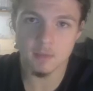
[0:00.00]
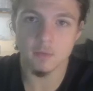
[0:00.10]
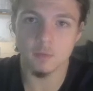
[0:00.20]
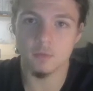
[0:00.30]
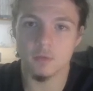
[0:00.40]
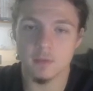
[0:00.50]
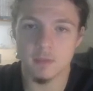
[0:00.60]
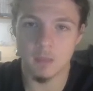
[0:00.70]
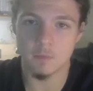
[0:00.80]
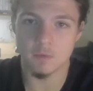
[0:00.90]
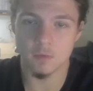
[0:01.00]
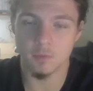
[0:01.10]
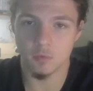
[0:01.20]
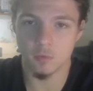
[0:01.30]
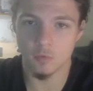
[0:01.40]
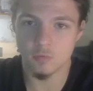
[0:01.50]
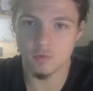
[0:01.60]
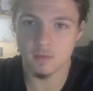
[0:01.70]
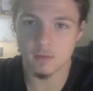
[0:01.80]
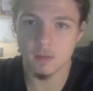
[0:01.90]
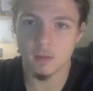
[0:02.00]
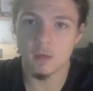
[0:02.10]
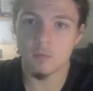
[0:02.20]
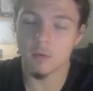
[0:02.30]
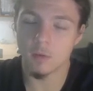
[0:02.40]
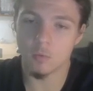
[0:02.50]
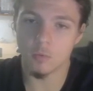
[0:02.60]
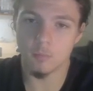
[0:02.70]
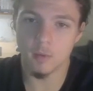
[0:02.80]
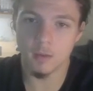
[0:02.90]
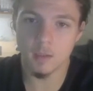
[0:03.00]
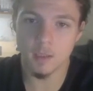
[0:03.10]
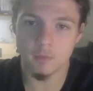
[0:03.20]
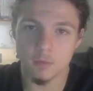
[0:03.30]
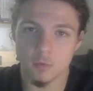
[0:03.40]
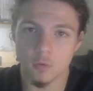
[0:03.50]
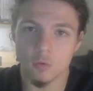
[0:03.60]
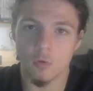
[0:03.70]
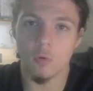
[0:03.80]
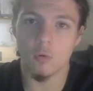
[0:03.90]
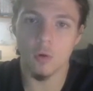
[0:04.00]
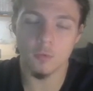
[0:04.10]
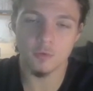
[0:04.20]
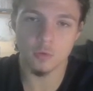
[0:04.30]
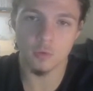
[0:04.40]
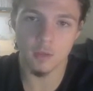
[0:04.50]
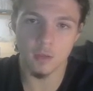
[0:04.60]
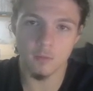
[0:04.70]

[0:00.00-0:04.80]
into the stems of their hosts, while orobanche will grow haustoria